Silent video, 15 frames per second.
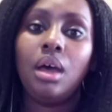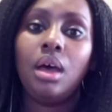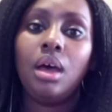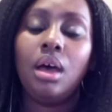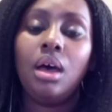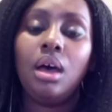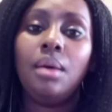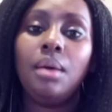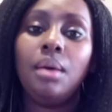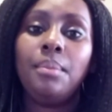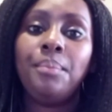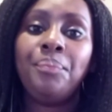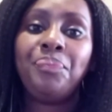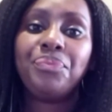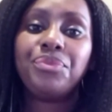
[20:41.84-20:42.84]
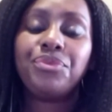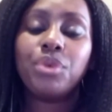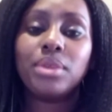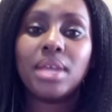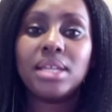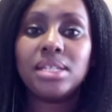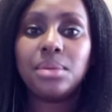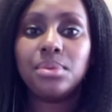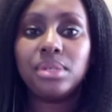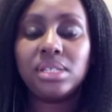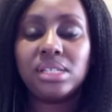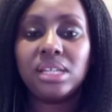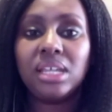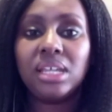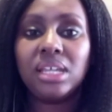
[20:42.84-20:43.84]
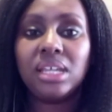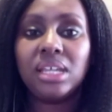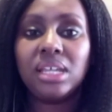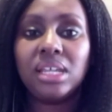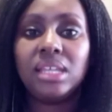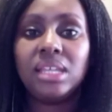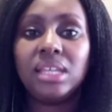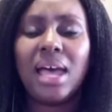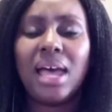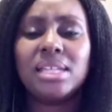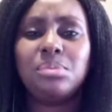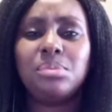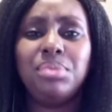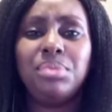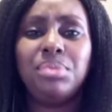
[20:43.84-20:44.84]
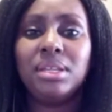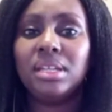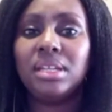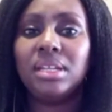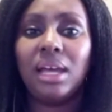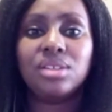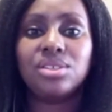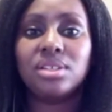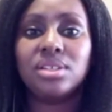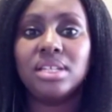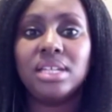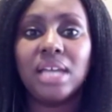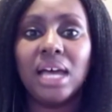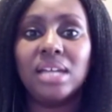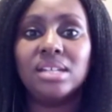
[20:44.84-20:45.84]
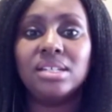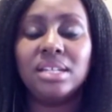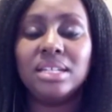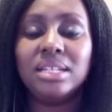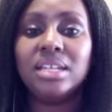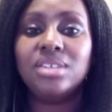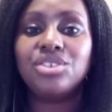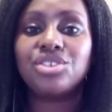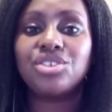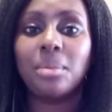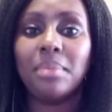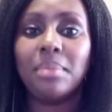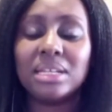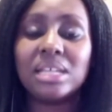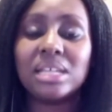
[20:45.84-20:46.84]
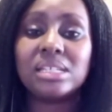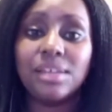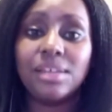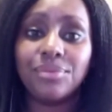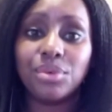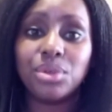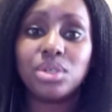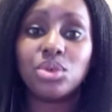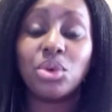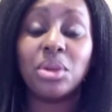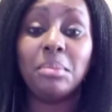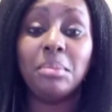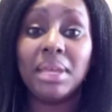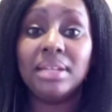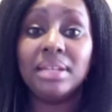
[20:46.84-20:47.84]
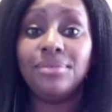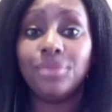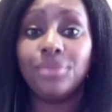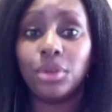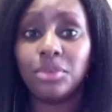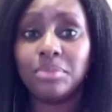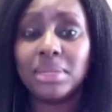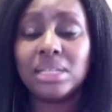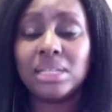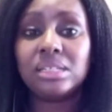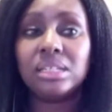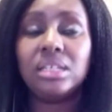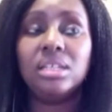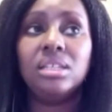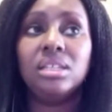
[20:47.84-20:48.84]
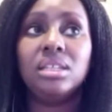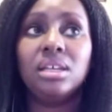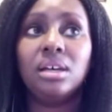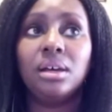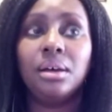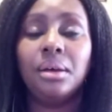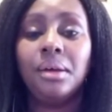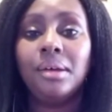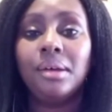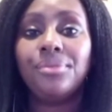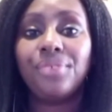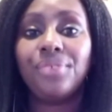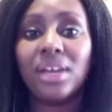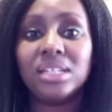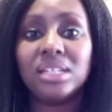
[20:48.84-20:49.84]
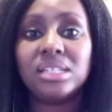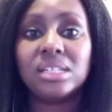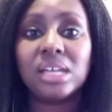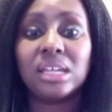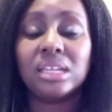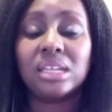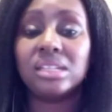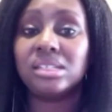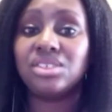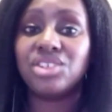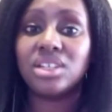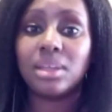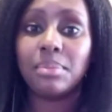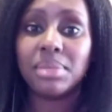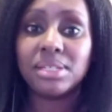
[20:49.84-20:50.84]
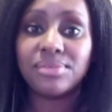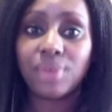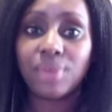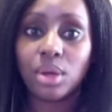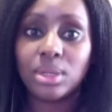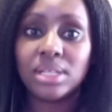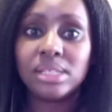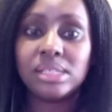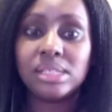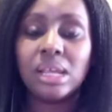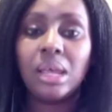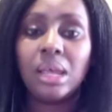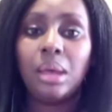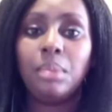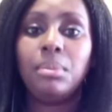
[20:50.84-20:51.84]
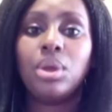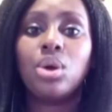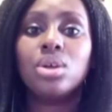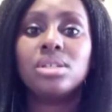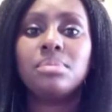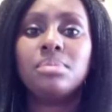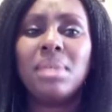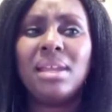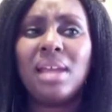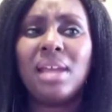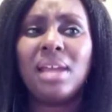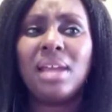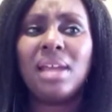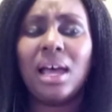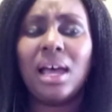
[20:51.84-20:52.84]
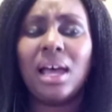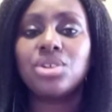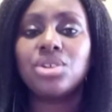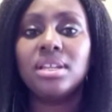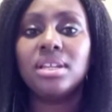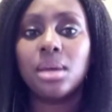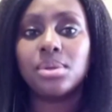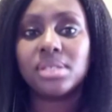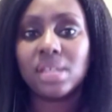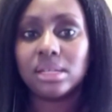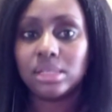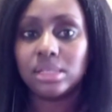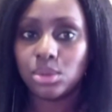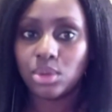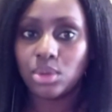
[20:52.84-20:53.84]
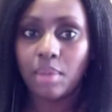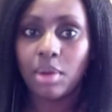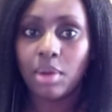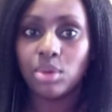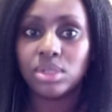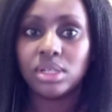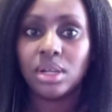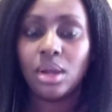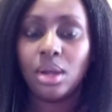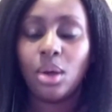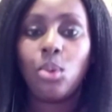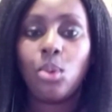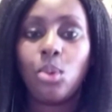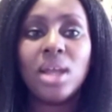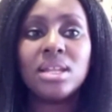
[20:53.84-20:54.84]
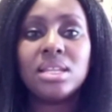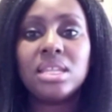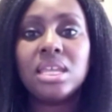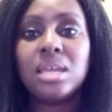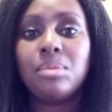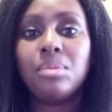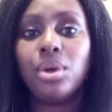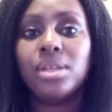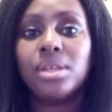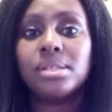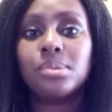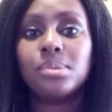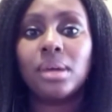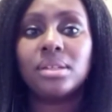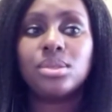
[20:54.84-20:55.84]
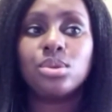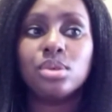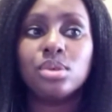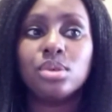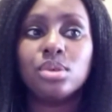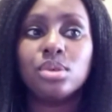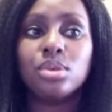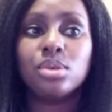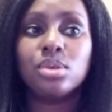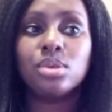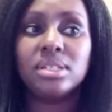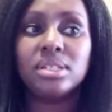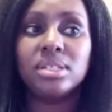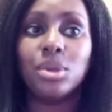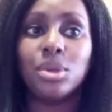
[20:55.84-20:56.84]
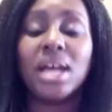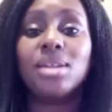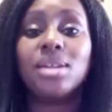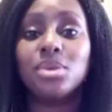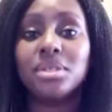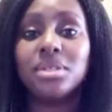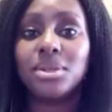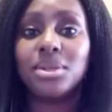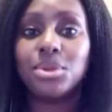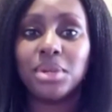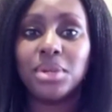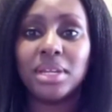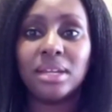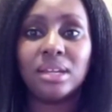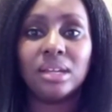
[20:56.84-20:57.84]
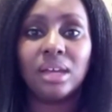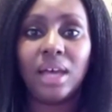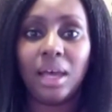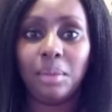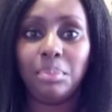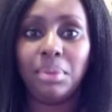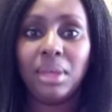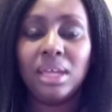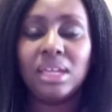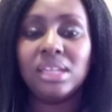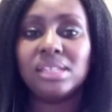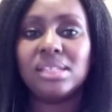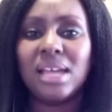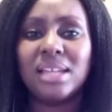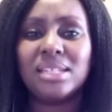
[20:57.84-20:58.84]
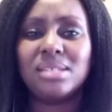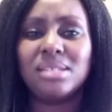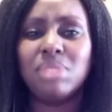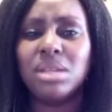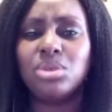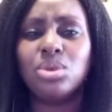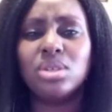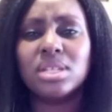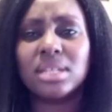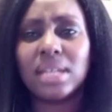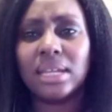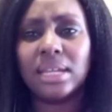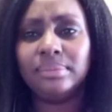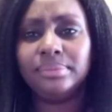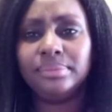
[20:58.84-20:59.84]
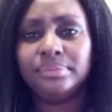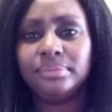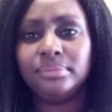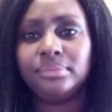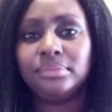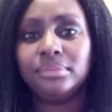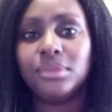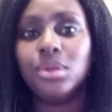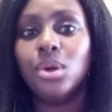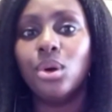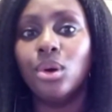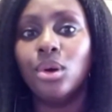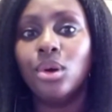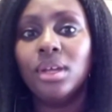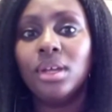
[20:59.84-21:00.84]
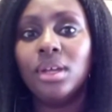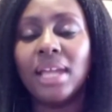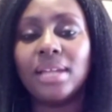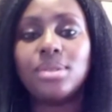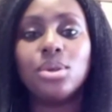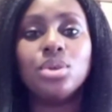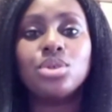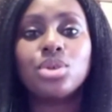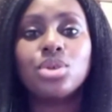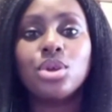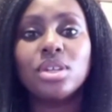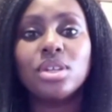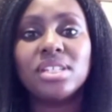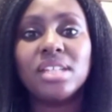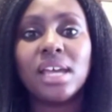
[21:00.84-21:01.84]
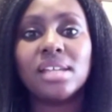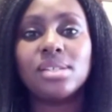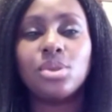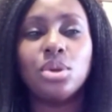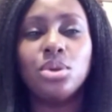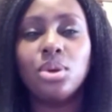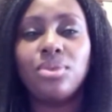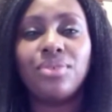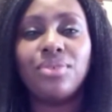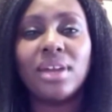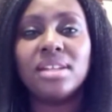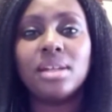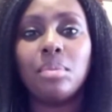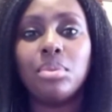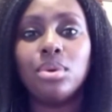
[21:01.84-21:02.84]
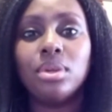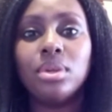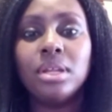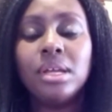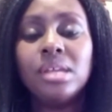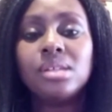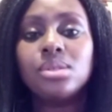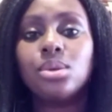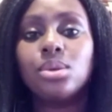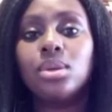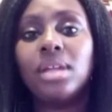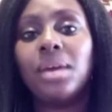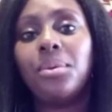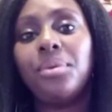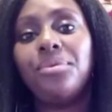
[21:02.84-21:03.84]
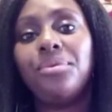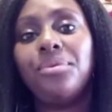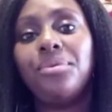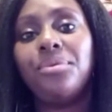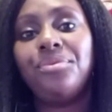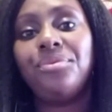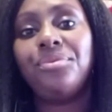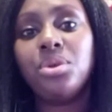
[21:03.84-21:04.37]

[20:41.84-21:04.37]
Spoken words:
For that, I would say there has been actually a really tremendous effort on male involvement in the fight against gender-based violence, because men are actually now starting to come out. One thing boys were told or are told growing up is that men don't cry. Like don't show your tears, don't look vulnerable. So like we've found